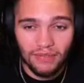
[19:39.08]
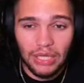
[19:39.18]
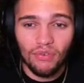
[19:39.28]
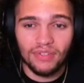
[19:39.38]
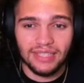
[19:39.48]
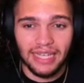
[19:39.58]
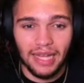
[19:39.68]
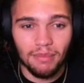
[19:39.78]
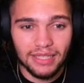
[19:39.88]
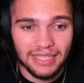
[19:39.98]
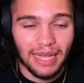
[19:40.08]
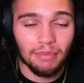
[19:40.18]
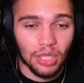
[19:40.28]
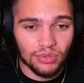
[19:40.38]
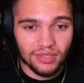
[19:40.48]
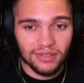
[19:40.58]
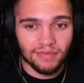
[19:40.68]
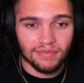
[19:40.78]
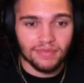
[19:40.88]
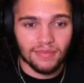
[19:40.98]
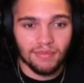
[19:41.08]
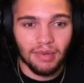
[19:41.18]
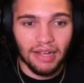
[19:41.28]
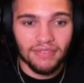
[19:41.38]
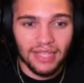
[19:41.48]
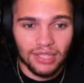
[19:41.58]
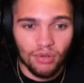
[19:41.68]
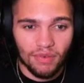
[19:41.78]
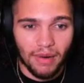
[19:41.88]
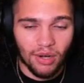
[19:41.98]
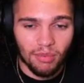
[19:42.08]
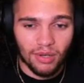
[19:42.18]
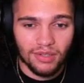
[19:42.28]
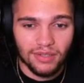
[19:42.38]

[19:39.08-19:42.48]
they go for Zen Headbutt, then that blows. But I feel like they go for Power Ball.